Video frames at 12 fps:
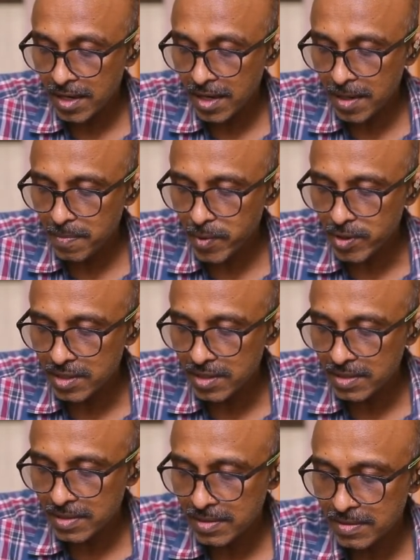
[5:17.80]
input.
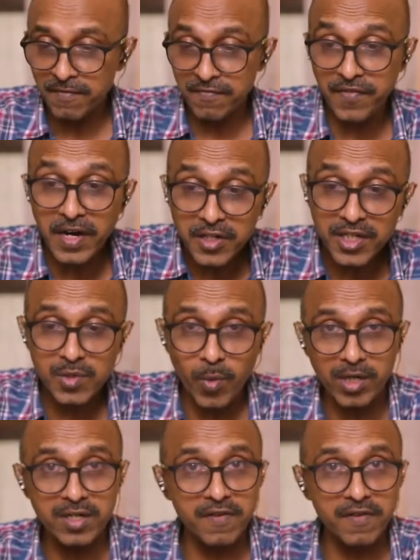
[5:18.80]
A function is what?